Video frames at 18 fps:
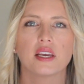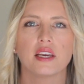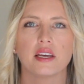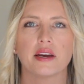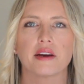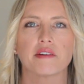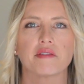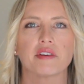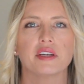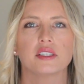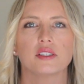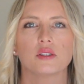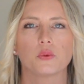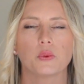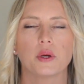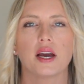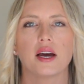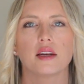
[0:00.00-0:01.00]
key
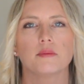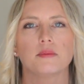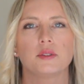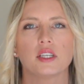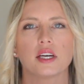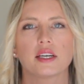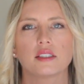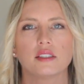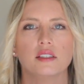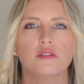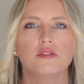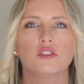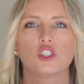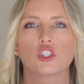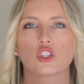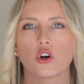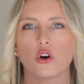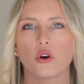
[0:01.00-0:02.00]
areas. We had objective,
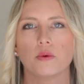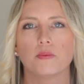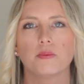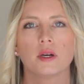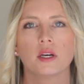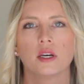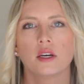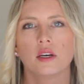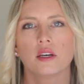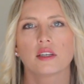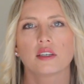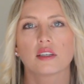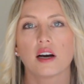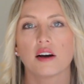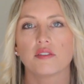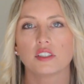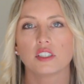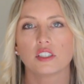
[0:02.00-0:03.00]
scope,
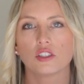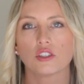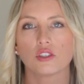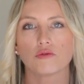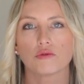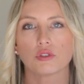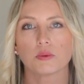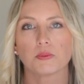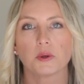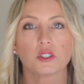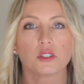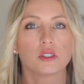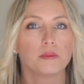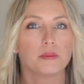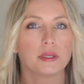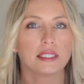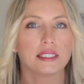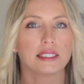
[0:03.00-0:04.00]
governance and
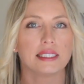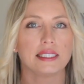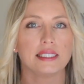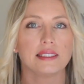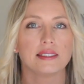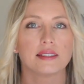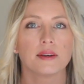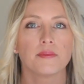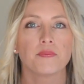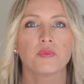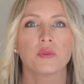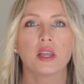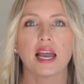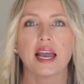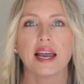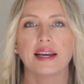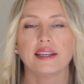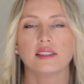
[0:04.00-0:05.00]
responsibilities,
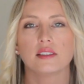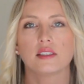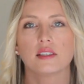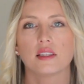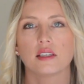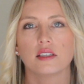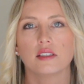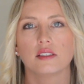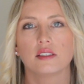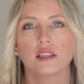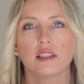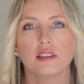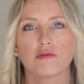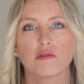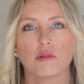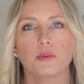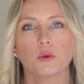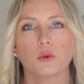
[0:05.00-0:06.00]
and the
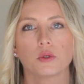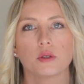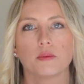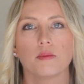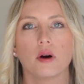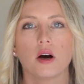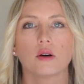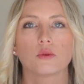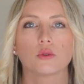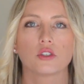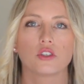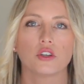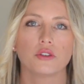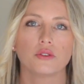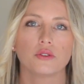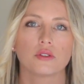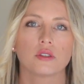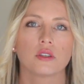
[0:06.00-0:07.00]
deliverables and
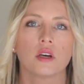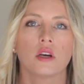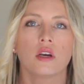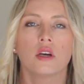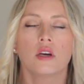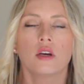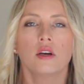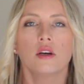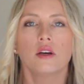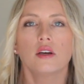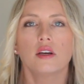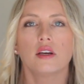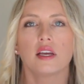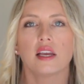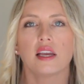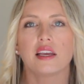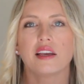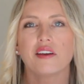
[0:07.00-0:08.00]
milestones.
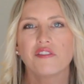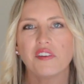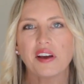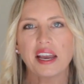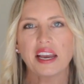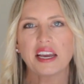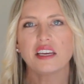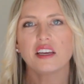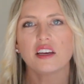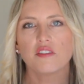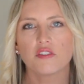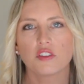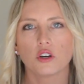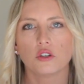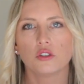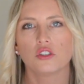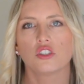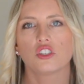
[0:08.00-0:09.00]
If any of
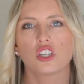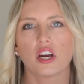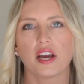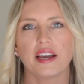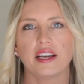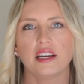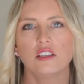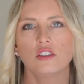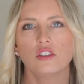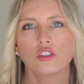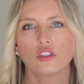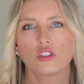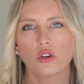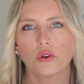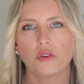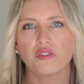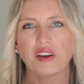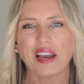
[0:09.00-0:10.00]
those change,
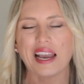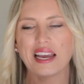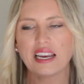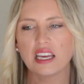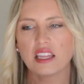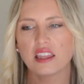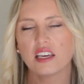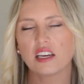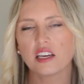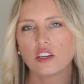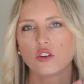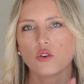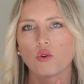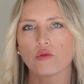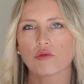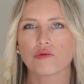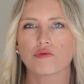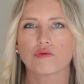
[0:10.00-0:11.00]
so if anything in
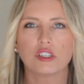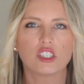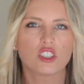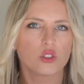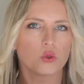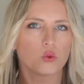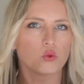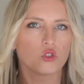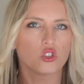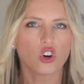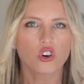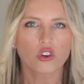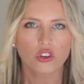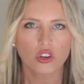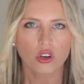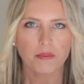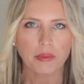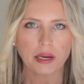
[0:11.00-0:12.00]
your original
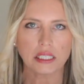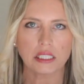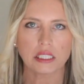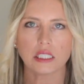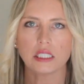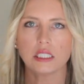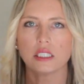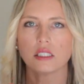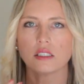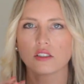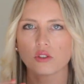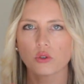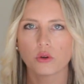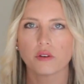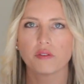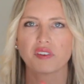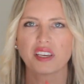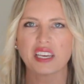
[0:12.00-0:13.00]
documented
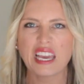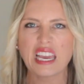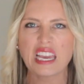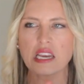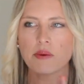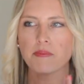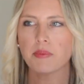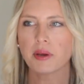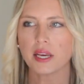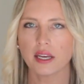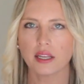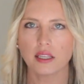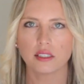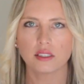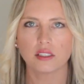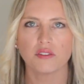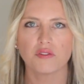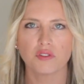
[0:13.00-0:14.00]
sort of key
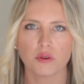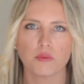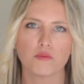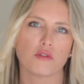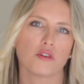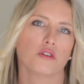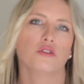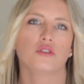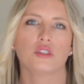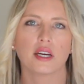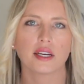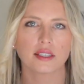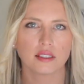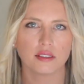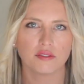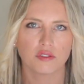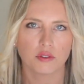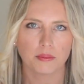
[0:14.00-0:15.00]
pillars of the
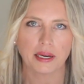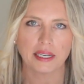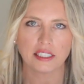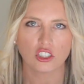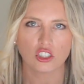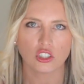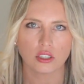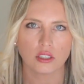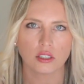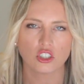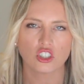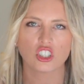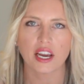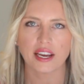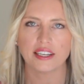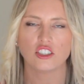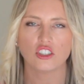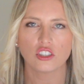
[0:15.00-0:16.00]
project information
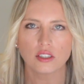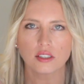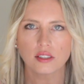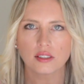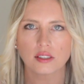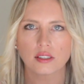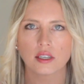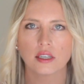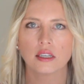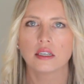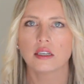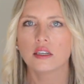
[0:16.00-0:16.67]
changes,